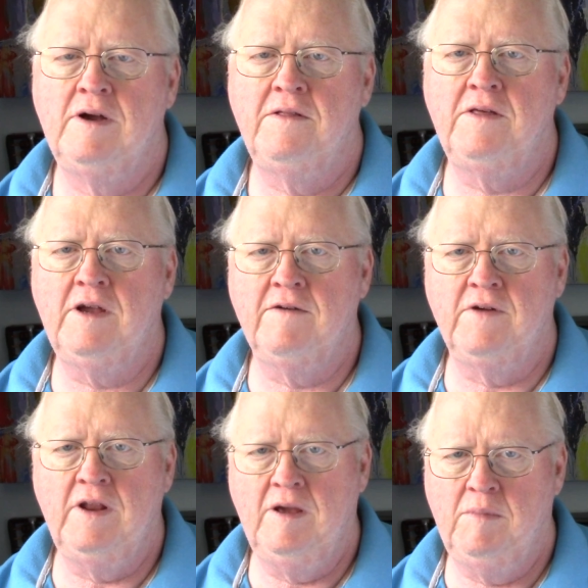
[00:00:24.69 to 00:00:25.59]
think of an
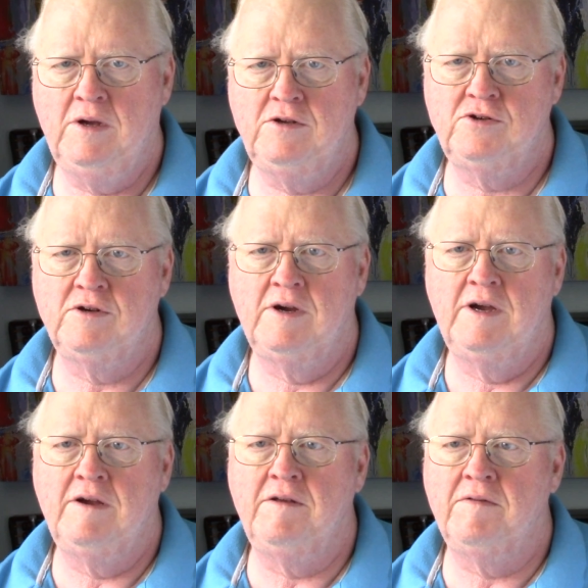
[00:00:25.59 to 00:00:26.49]
image,
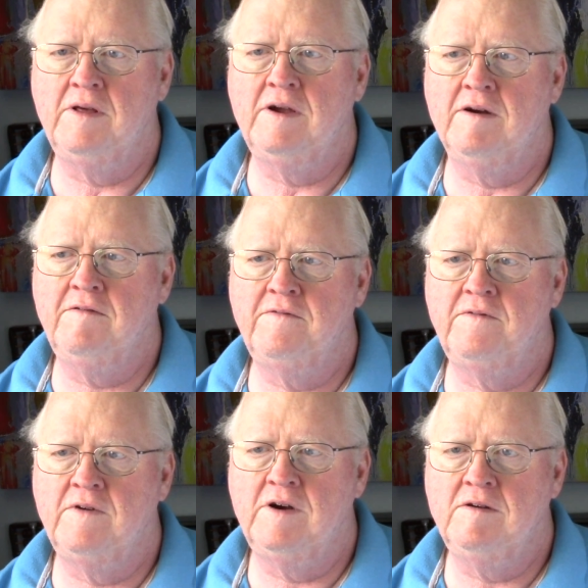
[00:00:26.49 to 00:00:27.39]
you think of
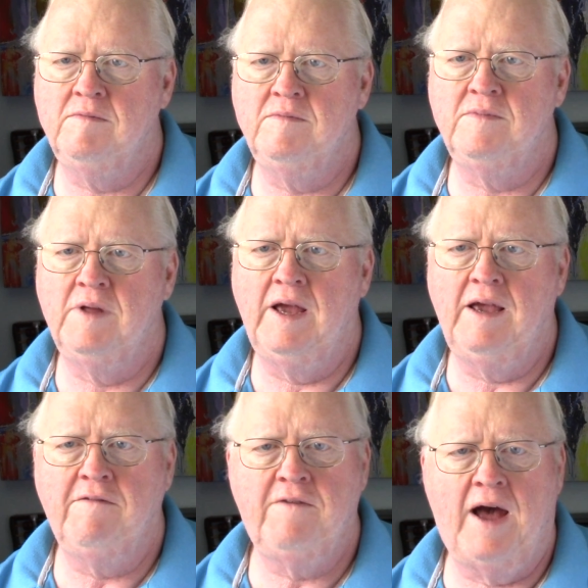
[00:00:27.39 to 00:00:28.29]
um, a
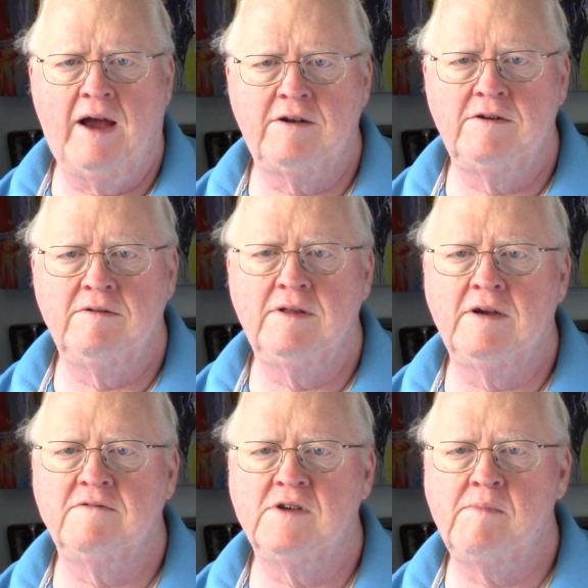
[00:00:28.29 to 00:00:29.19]
fact, you think of
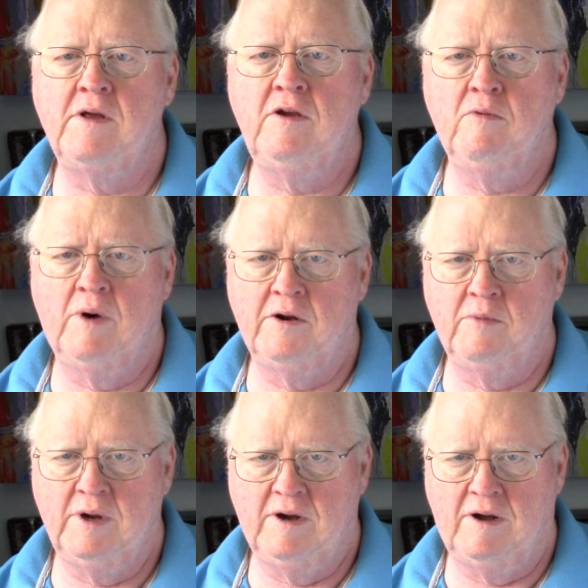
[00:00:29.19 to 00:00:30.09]
something you want to
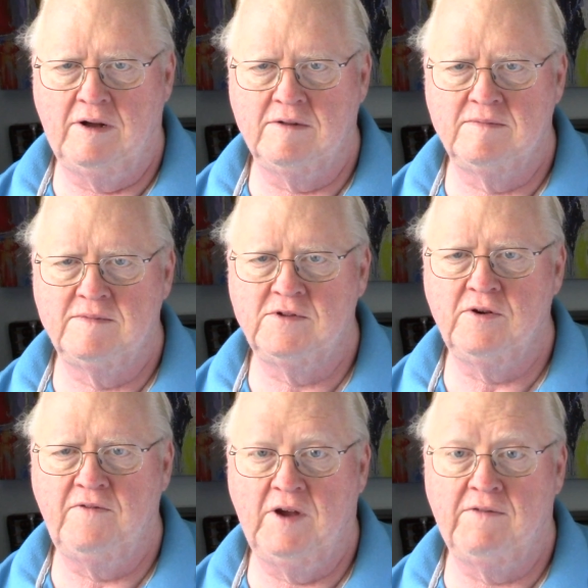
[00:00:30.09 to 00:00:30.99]
recall. So if
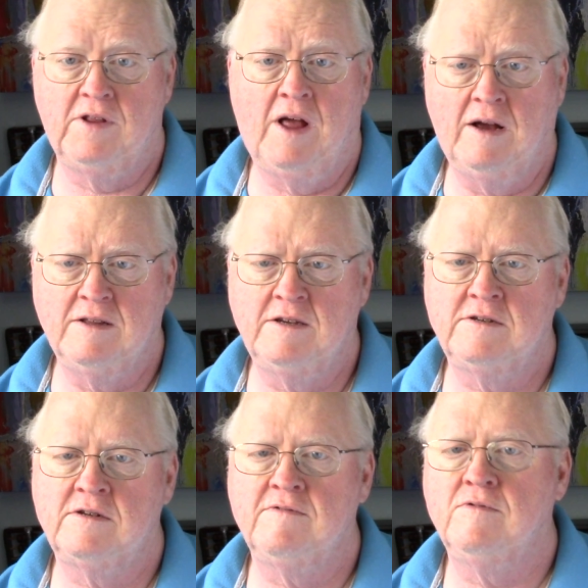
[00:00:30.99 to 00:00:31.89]
you have a long
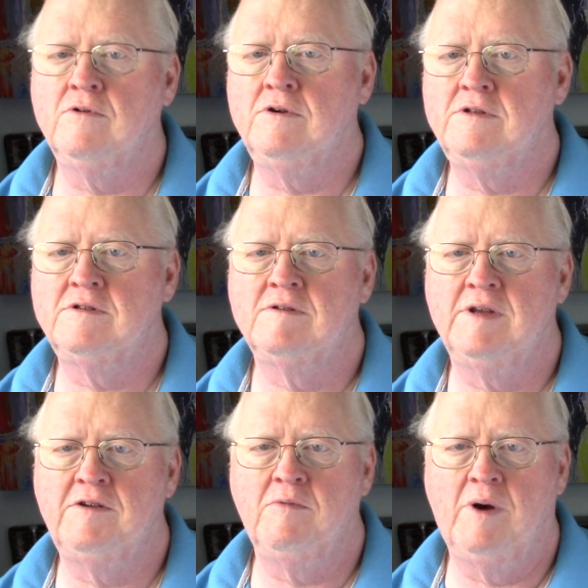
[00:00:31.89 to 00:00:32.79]
list of words
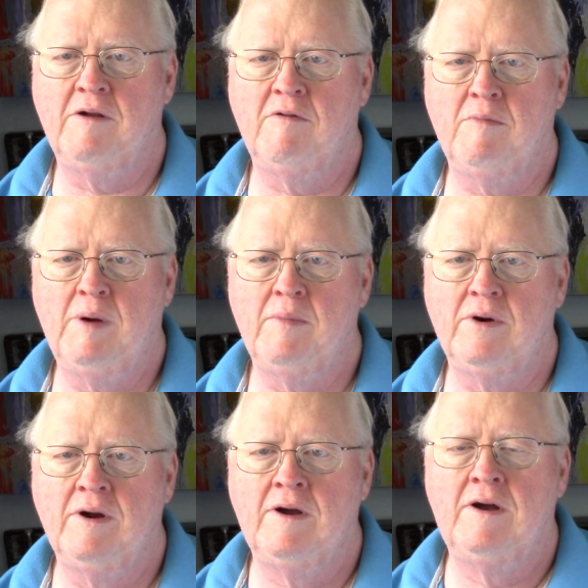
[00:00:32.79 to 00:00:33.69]
that you want to remember,
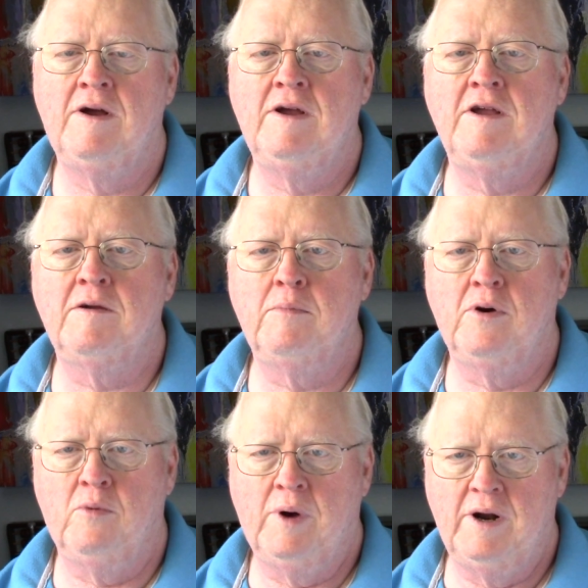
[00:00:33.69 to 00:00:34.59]
you can put
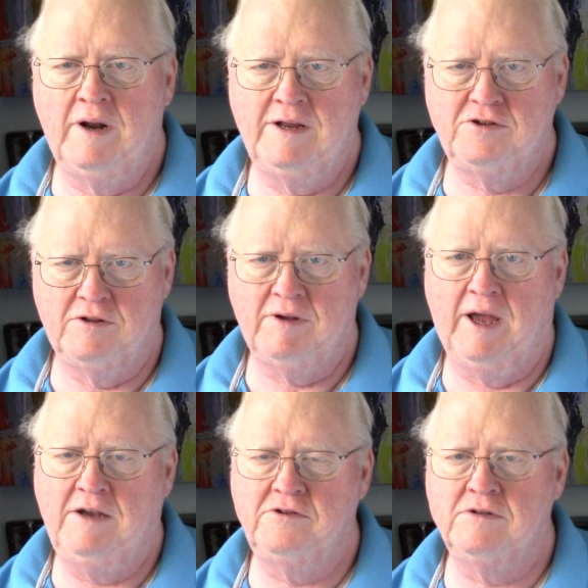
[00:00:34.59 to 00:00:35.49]
one at each
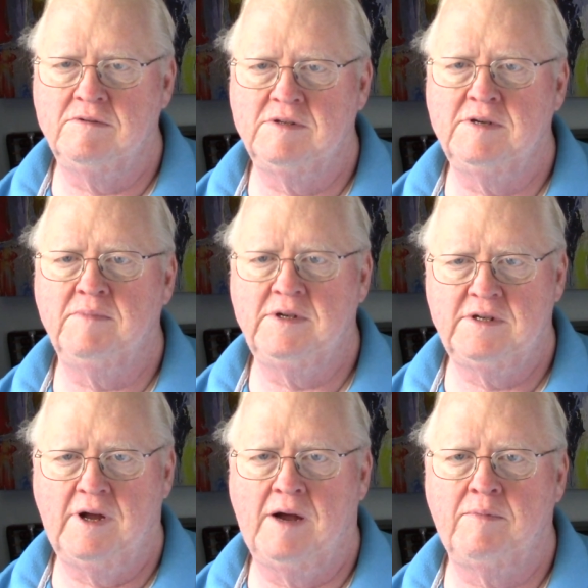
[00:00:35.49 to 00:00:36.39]
location, simply
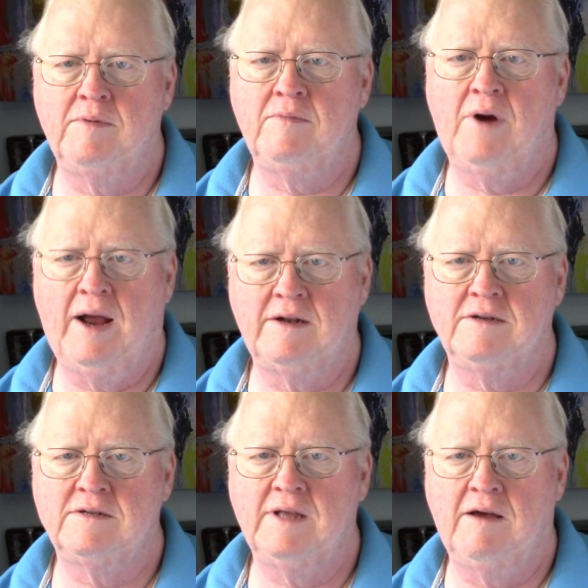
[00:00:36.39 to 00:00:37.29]
stop and
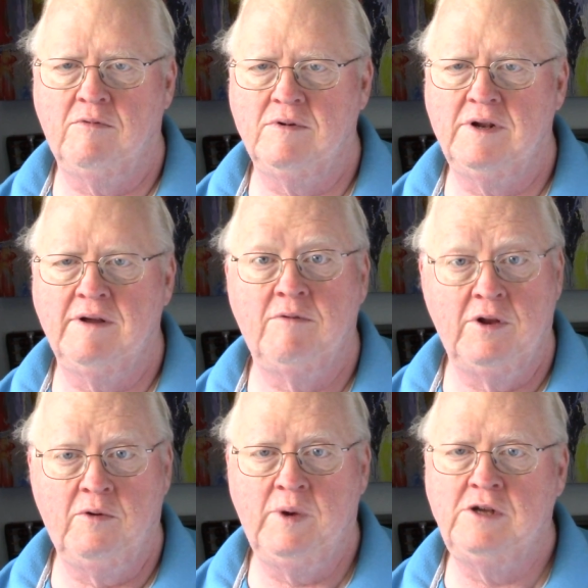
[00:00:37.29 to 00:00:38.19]
practice that one when you
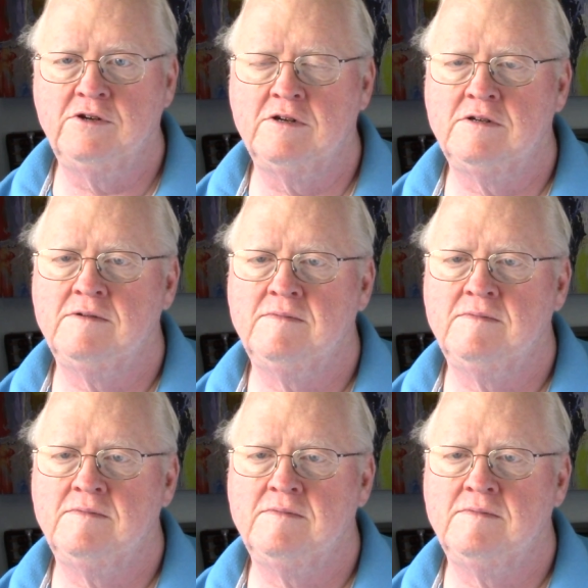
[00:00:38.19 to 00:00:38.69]
reach it.